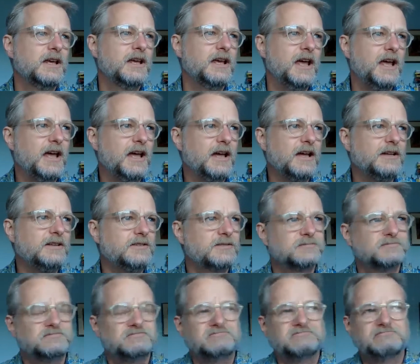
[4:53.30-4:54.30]
And
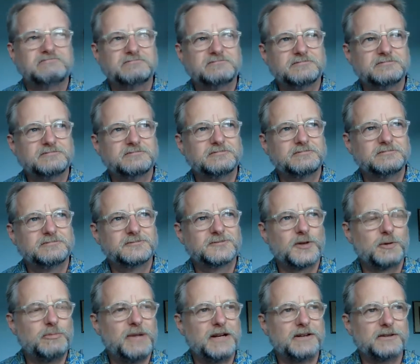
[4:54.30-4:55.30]

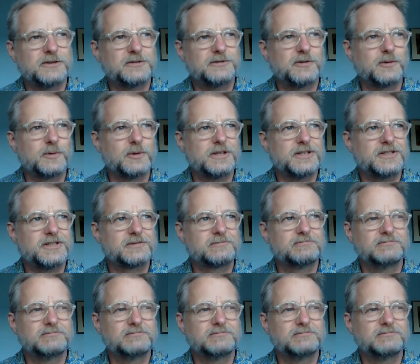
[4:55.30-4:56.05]
for better or for worse,